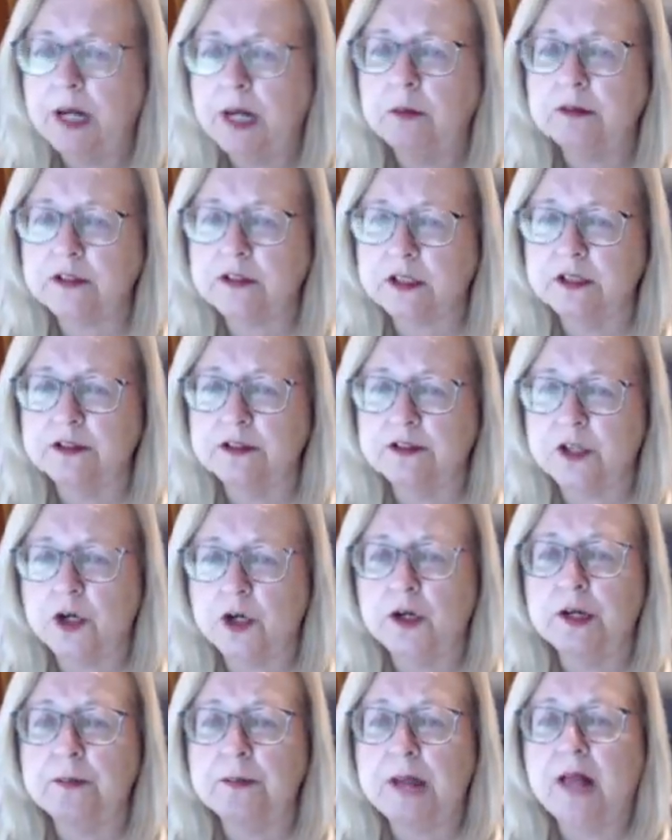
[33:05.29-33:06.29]
was
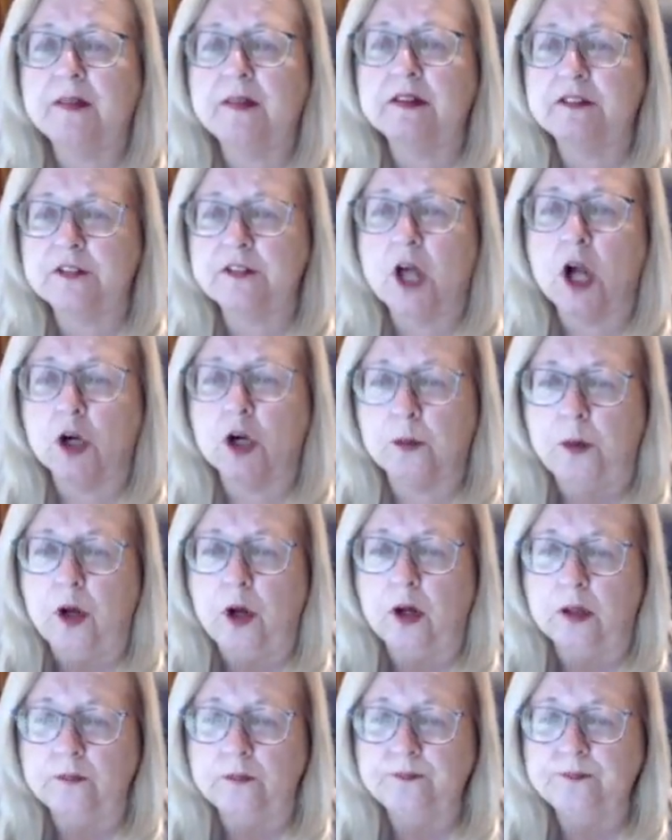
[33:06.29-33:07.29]
concerned about the soccer
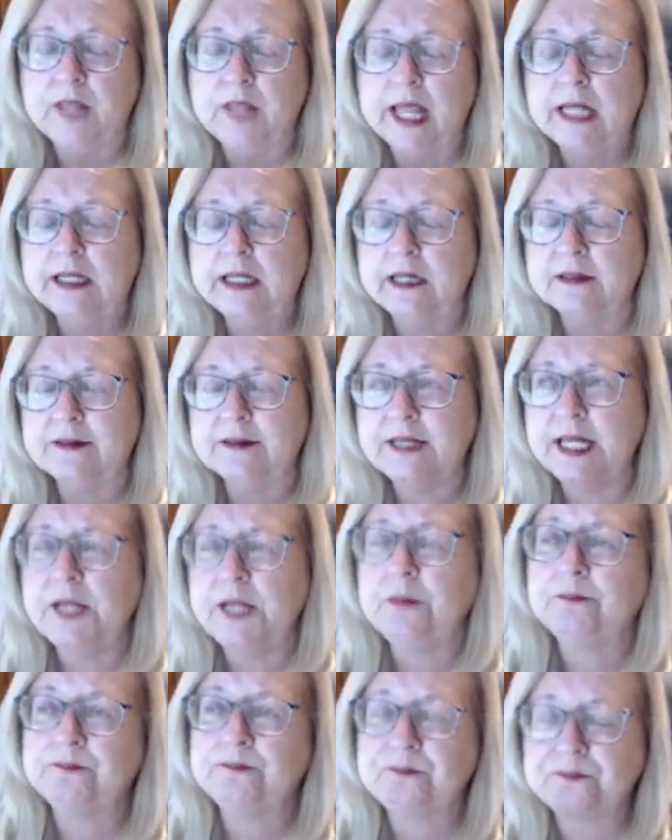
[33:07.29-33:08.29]
ball. Now,
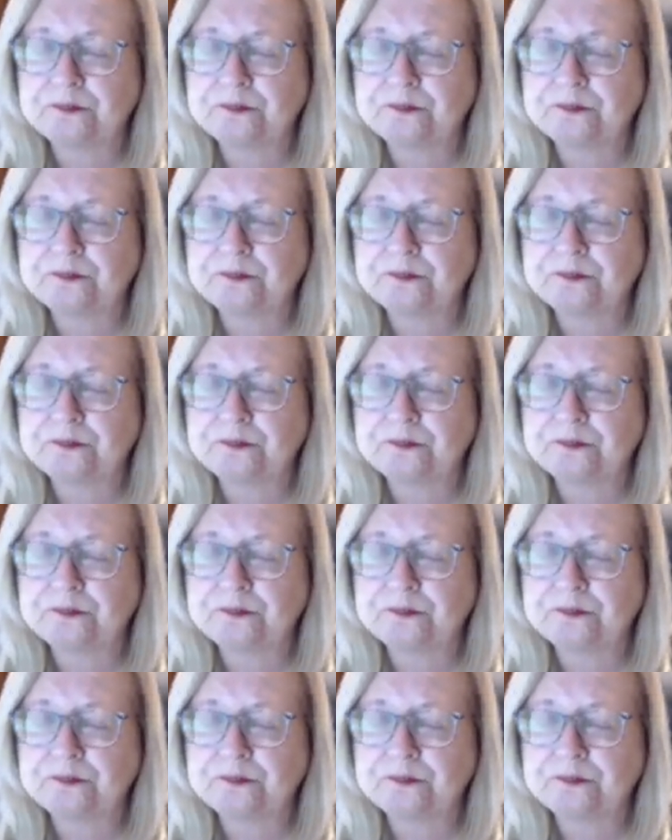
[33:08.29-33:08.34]
see,